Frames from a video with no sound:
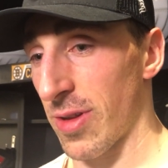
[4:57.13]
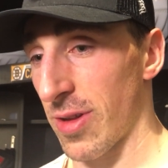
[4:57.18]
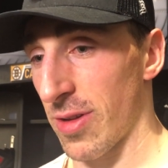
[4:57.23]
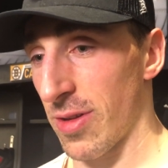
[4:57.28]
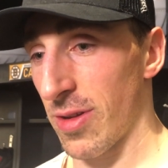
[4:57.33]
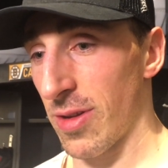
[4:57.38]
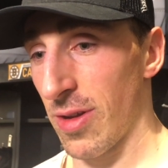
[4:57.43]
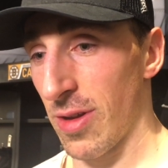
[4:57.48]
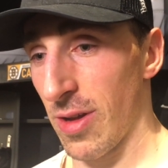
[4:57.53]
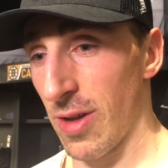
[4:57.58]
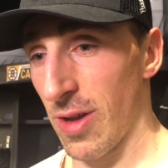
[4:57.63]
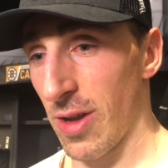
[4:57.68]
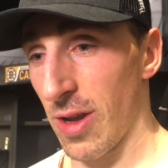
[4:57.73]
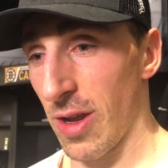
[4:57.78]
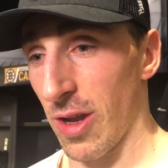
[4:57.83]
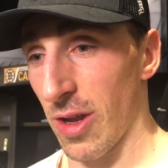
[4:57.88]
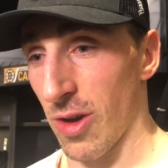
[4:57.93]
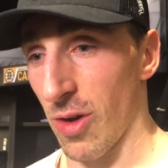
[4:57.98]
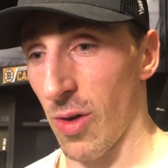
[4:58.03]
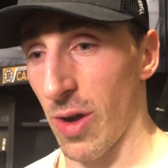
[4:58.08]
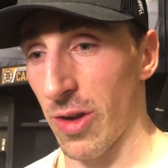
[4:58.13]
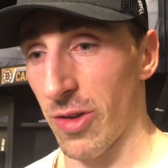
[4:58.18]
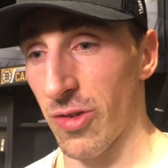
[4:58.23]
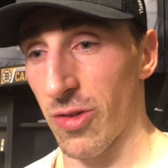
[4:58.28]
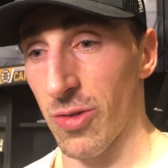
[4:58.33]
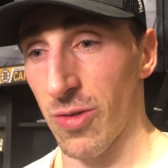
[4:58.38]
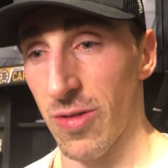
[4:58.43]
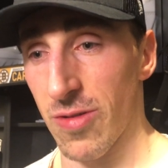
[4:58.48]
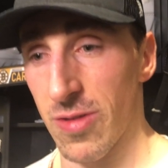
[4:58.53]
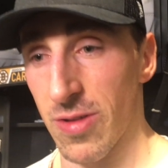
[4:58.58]
that, you know, I
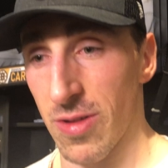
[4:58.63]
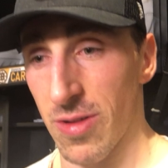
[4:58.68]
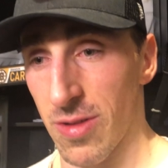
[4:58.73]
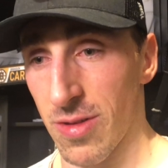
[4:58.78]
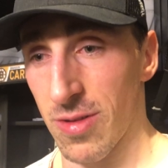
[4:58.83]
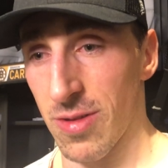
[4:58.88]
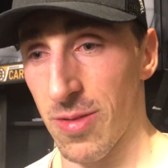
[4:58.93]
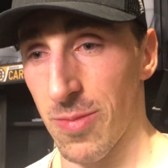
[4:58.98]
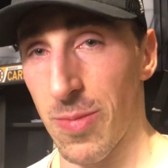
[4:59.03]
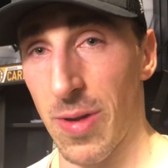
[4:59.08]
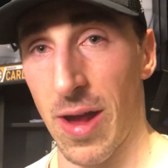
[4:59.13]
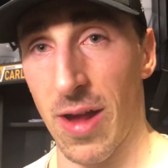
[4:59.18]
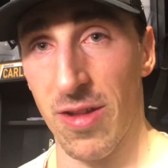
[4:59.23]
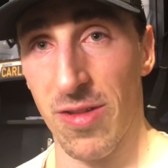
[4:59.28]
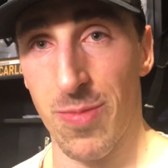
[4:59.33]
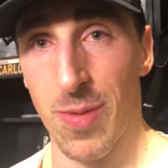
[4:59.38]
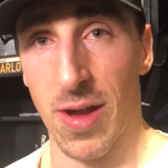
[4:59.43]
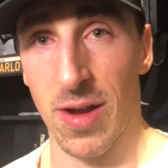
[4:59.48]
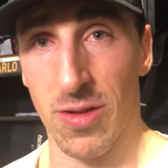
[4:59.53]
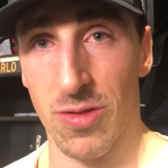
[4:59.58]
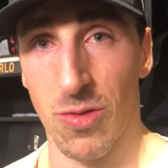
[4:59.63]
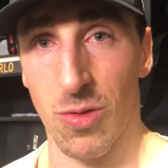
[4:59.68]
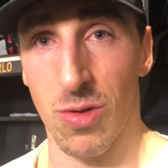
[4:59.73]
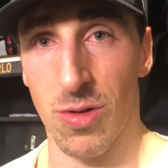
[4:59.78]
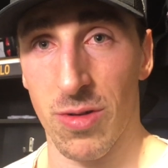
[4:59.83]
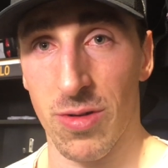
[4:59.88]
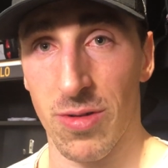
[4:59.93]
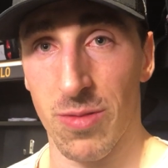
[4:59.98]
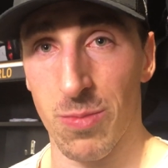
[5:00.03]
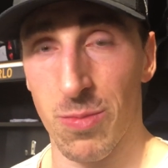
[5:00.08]
choose to pass back
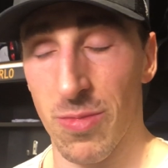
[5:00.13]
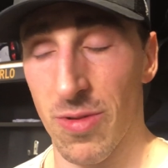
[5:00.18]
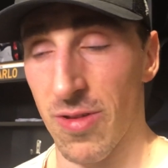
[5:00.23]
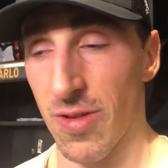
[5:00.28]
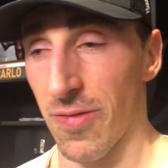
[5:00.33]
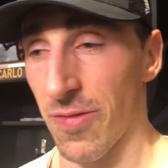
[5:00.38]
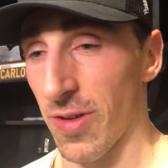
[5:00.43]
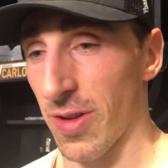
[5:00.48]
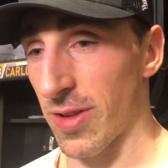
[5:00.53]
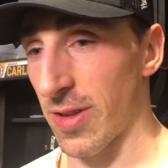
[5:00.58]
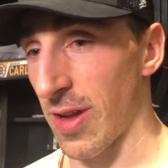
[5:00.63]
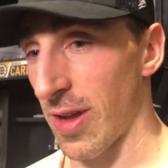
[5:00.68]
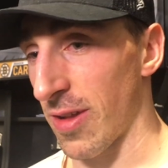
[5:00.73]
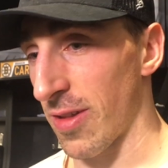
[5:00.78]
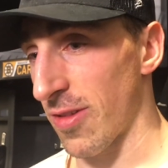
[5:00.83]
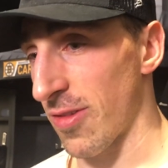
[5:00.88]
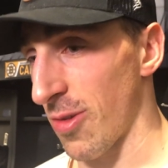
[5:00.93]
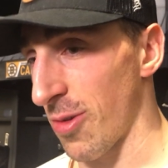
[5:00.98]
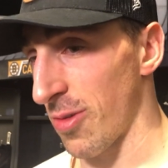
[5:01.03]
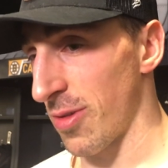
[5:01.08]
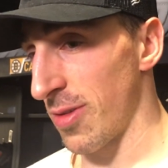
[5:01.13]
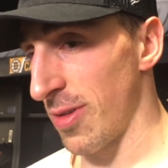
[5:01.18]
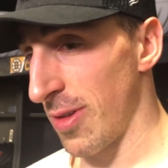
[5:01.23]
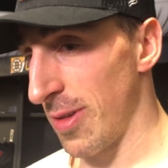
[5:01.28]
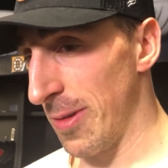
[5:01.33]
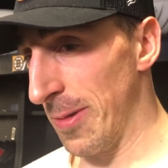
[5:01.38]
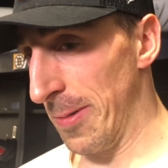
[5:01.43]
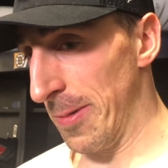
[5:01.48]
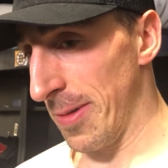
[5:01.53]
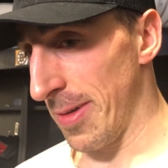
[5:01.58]
door and stuff like that. So.
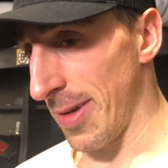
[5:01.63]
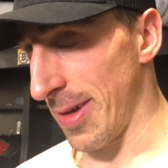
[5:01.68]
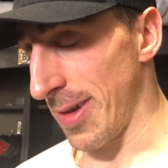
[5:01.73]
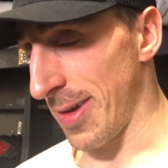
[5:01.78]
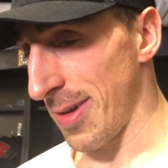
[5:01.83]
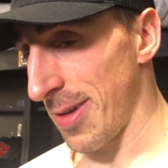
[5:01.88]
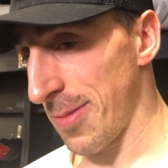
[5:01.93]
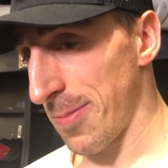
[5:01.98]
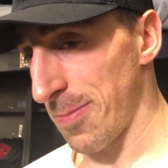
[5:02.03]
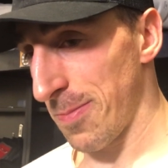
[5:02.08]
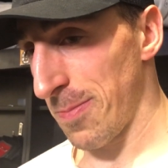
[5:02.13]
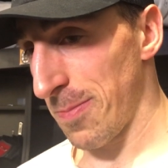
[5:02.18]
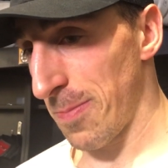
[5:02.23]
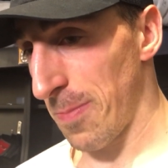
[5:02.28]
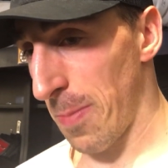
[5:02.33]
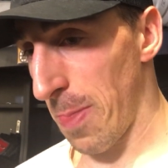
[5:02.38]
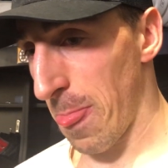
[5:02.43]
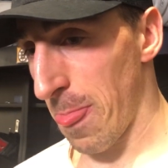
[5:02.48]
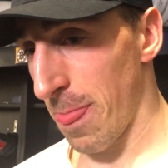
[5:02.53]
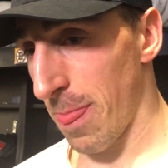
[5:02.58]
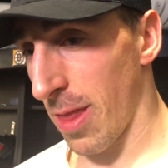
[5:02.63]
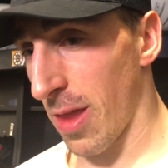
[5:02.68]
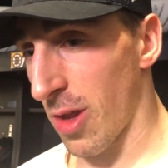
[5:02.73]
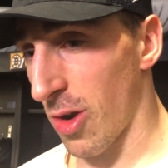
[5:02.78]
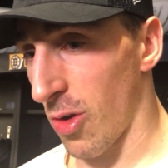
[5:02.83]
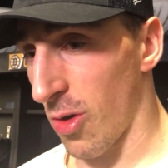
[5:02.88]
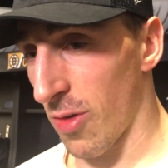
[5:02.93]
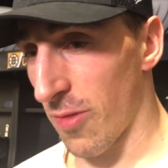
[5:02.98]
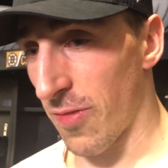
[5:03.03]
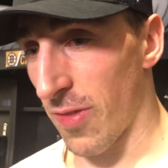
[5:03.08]
Um, you
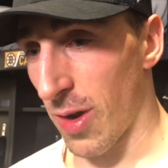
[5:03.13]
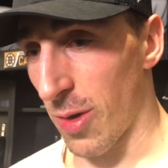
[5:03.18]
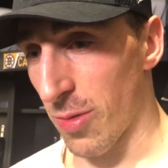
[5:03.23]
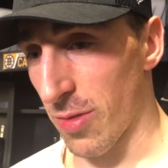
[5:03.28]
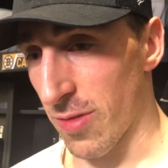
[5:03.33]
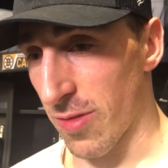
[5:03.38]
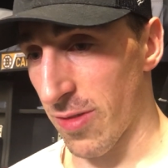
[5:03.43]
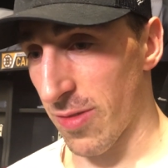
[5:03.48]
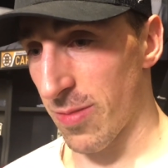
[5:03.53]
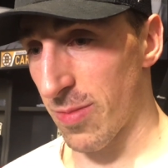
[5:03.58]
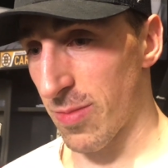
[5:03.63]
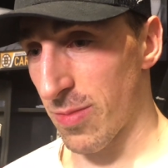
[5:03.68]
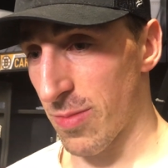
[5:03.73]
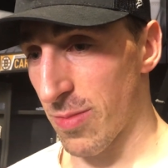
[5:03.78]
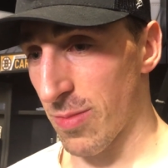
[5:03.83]
know, if I was